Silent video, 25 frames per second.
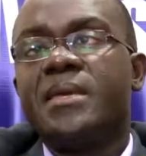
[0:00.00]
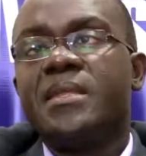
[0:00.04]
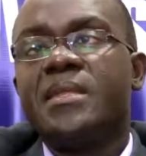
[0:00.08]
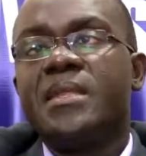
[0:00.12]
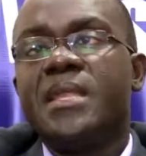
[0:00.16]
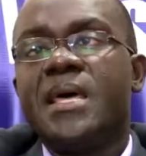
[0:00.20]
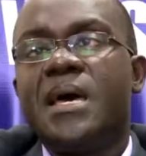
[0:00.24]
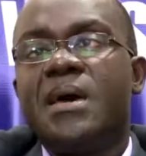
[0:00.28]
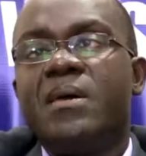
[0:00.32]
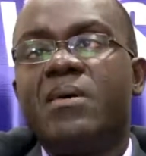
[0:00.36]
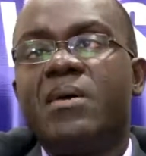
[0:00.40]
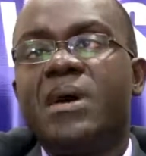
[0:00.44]

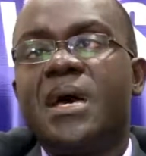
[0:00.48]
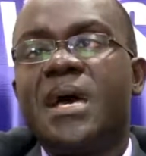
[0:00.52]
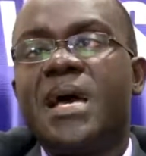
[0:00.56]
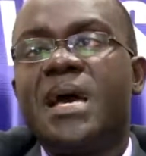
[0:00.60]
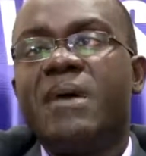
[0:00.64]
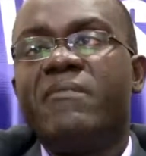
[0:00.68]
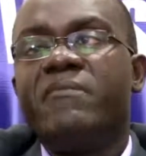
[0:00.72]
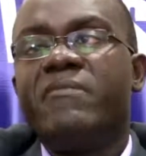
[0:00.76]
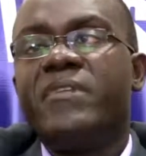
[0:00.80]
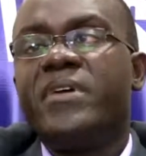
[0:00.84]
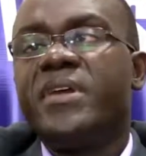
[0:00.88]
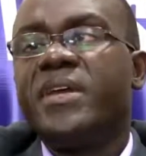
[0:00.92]
Now,
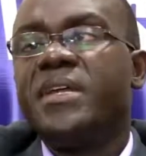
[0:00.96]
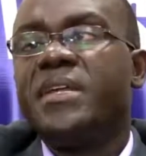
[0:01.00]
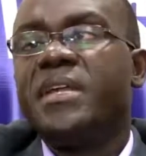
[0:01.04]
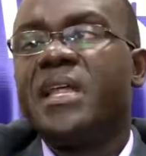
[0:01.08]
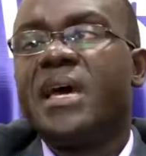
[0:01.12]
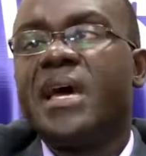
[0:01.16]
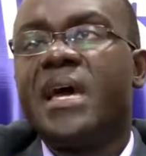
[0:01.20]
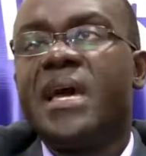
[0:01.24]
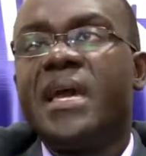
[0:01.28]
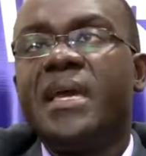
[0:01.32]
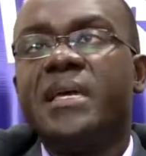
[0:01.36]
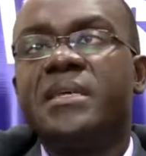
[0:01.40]
I have very
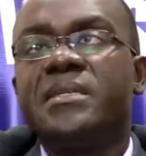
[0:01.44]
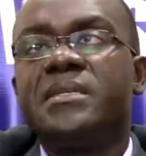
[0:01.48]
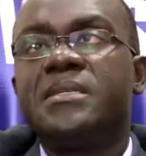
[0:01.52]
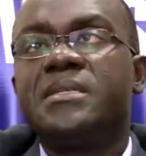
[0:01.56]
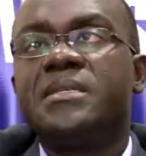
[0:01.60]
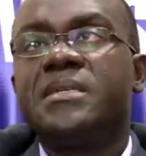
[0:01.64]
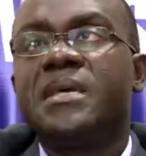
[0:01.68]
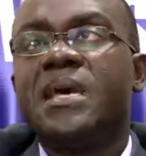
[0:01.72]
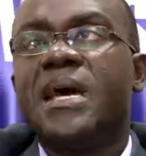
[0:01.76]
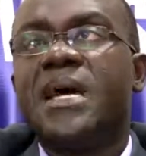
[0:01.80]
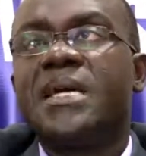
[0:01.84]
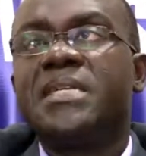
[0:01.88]

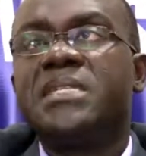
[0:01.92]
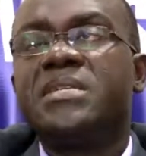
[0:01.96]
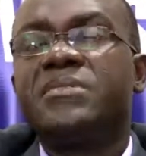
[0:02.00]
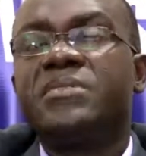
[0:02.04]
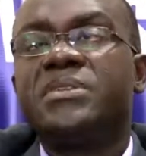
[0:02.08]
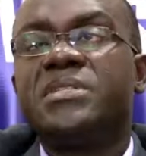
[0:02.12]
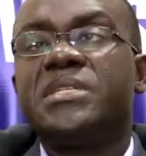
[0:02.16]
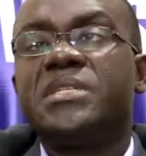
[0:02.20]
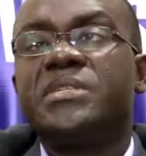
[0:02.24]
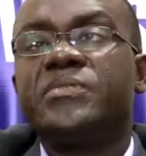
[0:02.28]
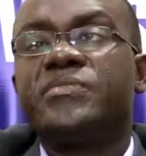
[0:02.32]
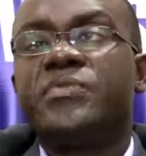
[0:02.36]
nice
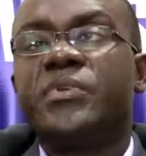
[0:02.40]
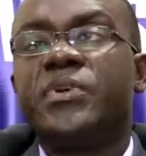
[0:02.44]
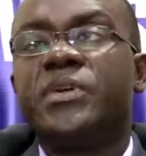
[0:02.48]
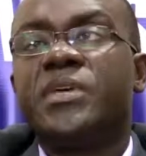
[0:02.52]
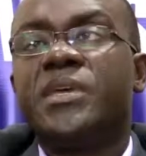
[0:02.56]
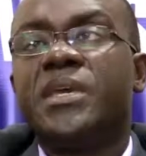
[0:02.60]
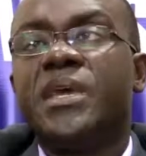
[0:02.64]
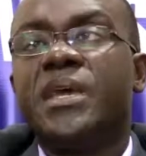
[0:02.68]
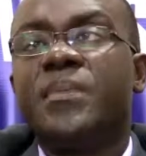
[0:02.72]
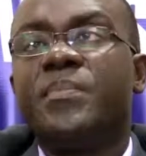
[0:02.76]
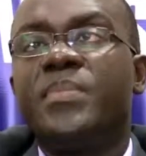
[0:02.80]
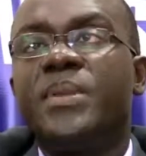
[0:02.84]
activities for
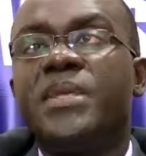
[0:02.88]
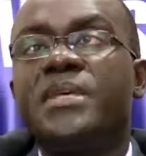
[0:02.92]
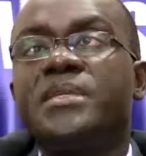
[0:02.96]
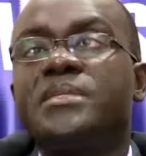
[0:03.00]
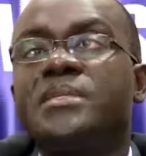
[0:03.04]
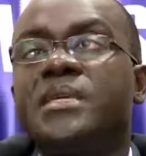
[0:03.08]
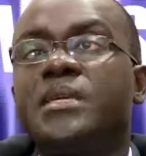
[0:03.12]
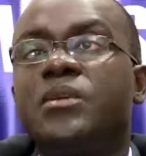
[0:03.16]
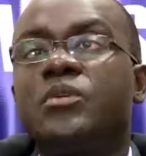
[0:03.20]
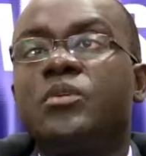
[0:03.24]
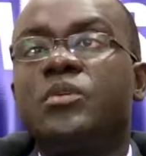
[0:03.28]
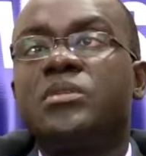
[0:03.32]
here. Please
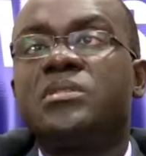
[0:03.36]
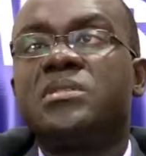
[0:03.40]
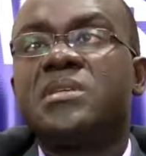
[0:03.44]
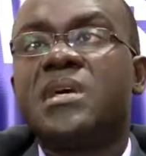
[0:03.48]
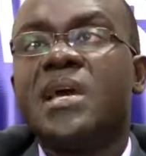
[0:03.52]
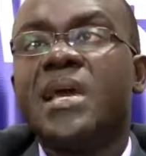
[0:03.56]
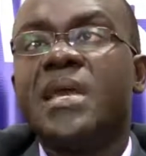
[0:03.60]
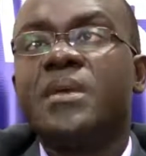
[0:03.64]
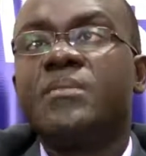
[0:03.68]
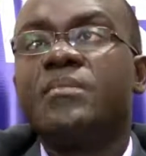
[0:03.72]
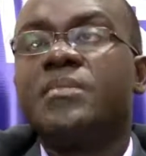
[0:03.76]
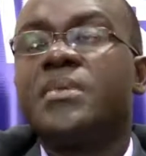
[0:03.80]
take your
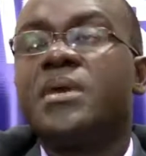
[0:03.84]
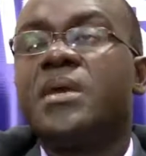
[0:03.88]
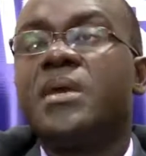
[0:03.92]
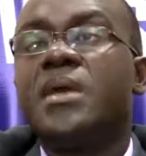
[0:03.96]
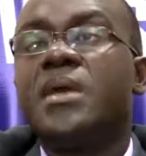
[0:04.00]
time